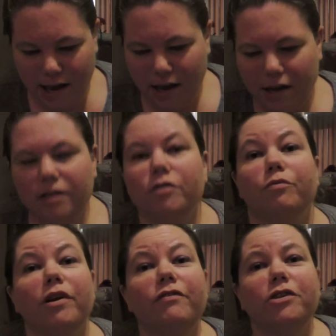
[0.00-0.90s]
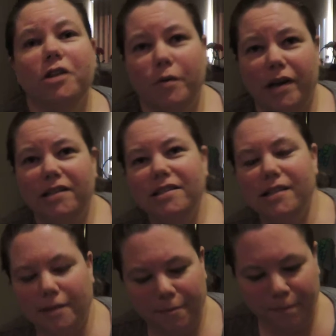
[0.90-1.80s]
and Reaver
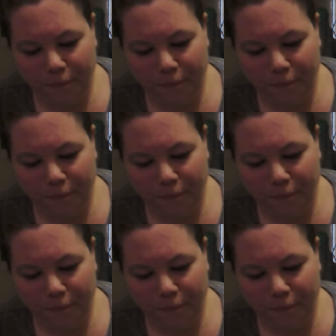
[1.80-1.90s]
tokens.